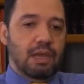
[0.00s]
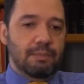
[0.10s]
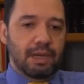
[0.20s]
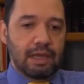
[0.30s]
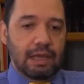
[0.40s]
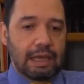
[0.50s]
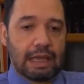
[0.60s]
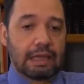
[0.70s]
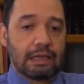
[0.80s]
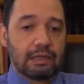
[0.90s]
But it
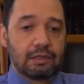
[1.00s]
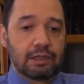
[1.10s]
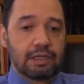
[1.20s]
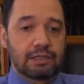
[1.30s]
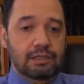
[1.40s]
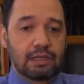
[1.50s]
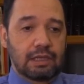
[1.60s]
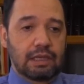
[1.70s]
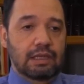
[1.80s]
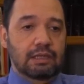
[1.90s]
really just,
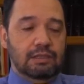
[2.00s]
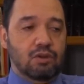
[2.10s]
this